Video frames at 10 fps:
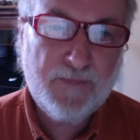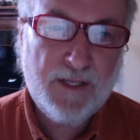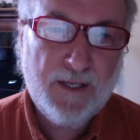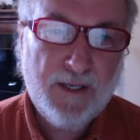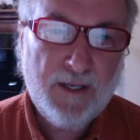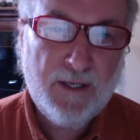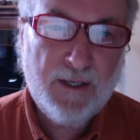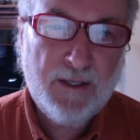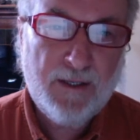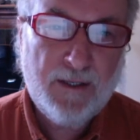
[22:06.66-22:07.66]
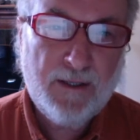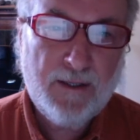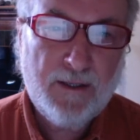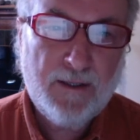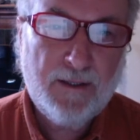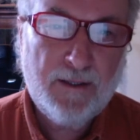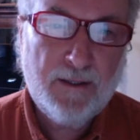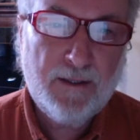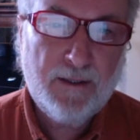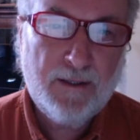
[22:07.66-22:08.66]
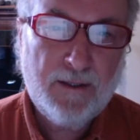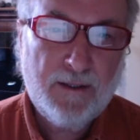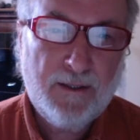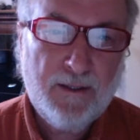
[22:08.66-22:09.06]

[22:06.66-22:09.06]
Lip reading: [no speech]